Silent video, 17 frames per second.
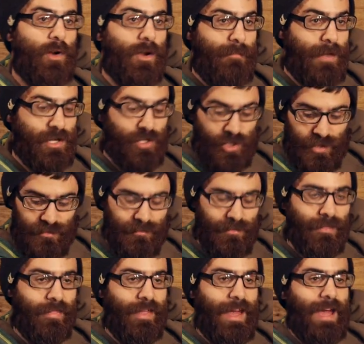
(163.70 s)
want to mention:
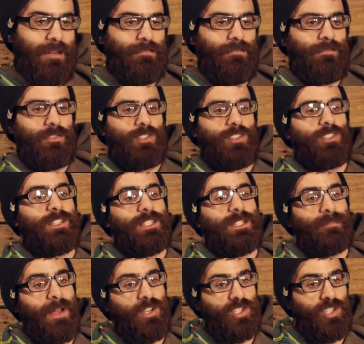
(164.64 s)
that
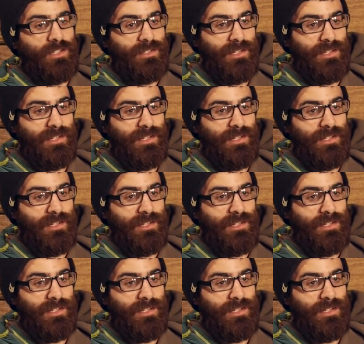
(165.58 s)
suspension